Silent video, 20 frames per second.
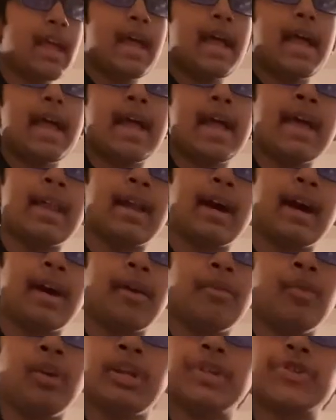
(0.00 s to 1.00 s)
And I
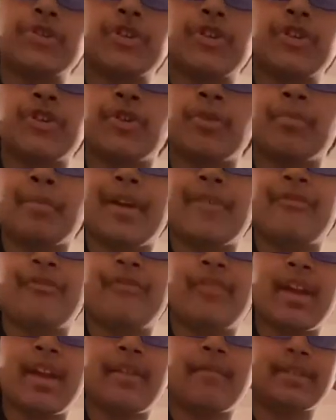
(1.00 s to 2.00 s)
want to show you my
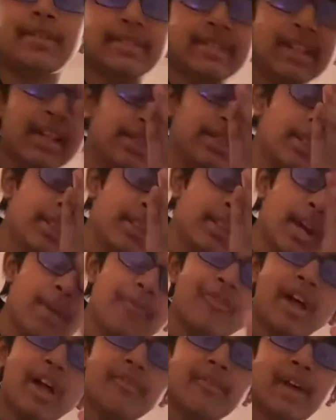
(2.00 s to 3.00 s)
favorites. Not the top
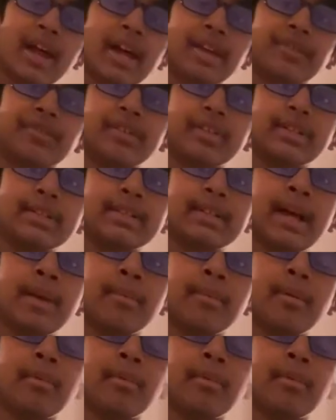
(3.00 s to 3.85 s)
5 actually this time.